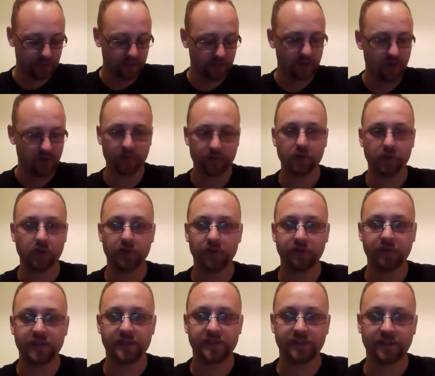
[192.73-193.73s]
I've not got a
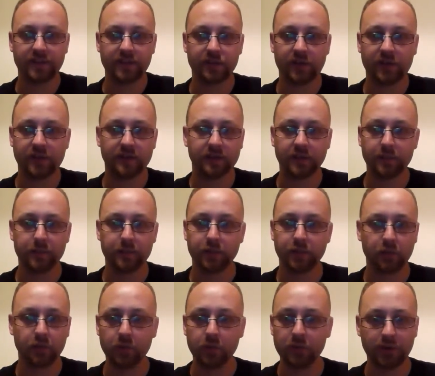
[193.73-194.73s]
vested interest in them
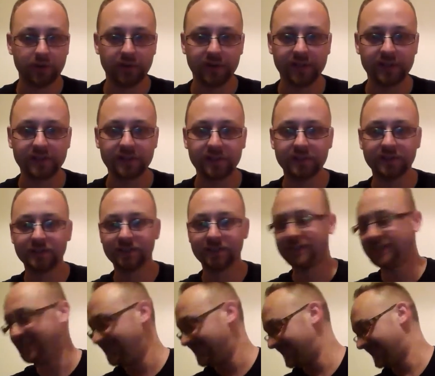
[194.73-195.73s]
at all, honest.
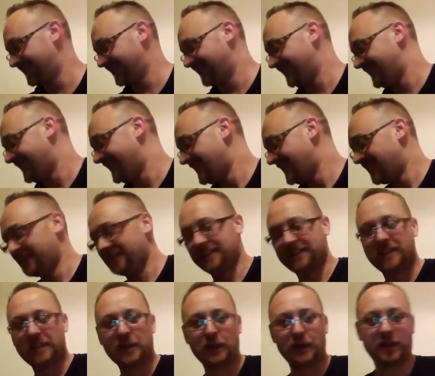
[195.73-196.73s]

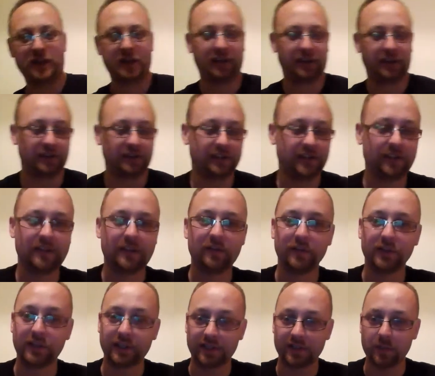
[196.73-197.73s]
I have to have a
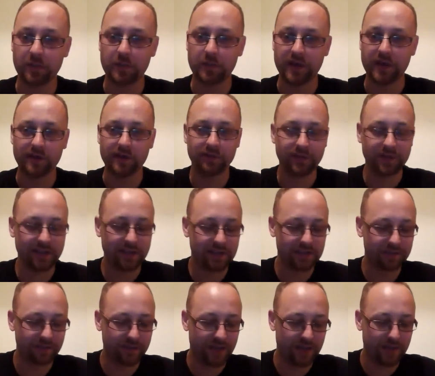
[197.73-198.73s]
look at some of my other
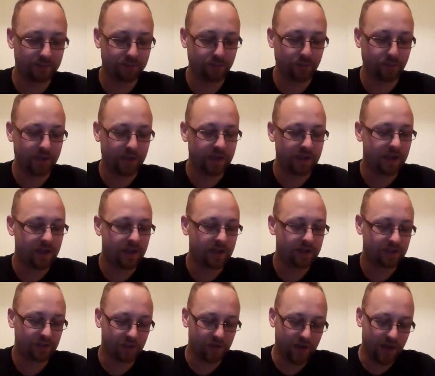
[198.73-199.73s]
videos for that.
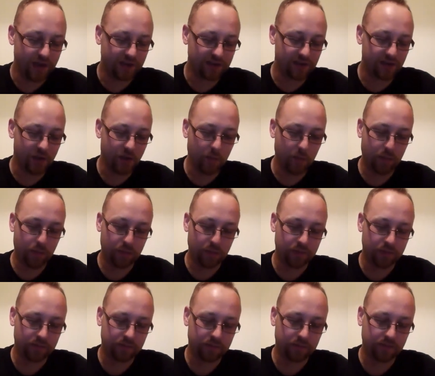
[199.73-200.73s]
So next up,
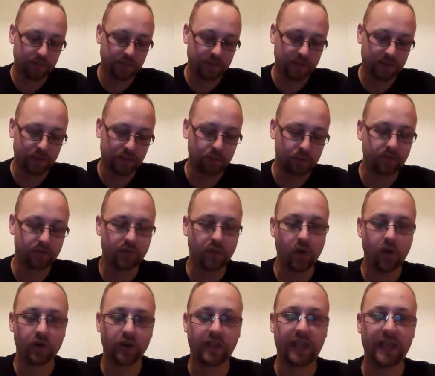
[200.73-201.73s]
we've
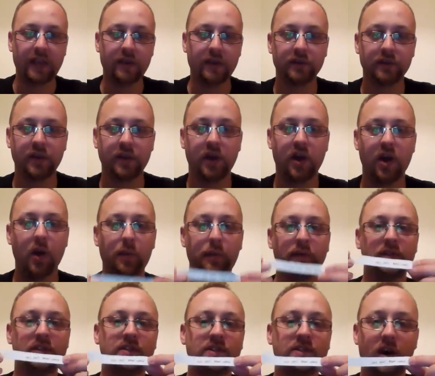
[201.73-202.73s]
got Kieran
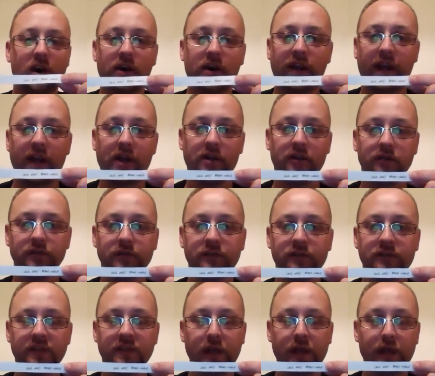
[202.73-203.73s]
Harper's Dark
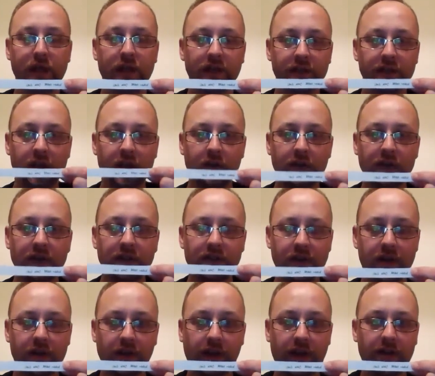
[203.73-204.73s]
Elves, the only
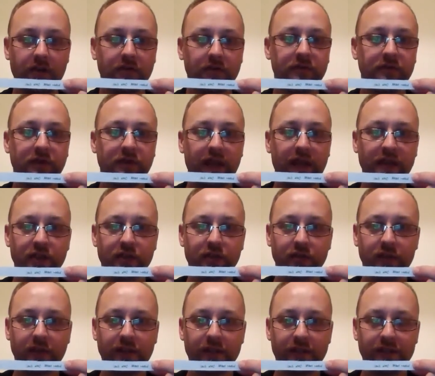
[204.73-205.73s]
Dark Elf
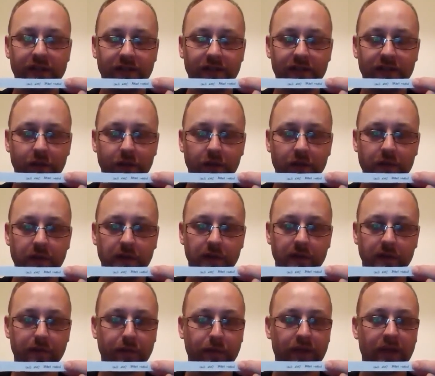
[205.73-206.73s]
entrant into the tournament,
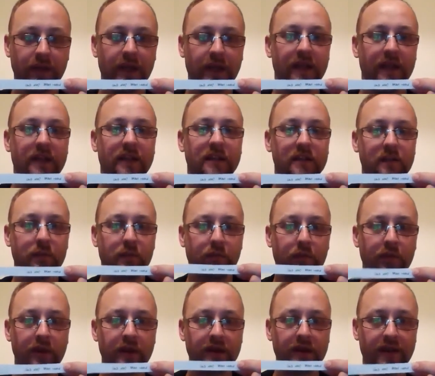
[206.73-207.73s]
and it's a
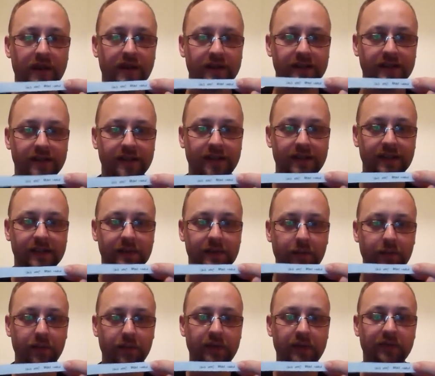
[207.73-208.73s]
pretty nasty list,
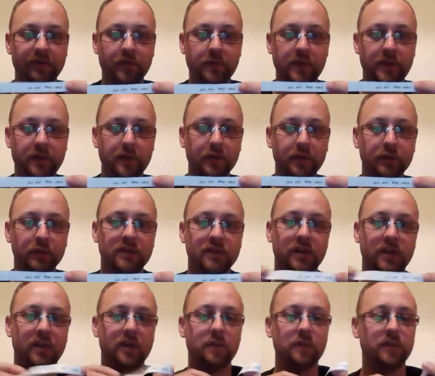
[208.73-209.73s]
pretty formidable,
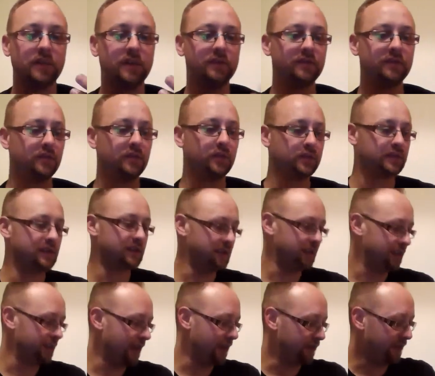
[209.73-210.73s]
so I'm looking forward to
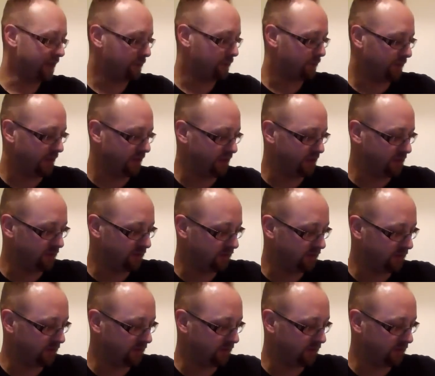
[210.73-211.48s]
seeing how that one gets on.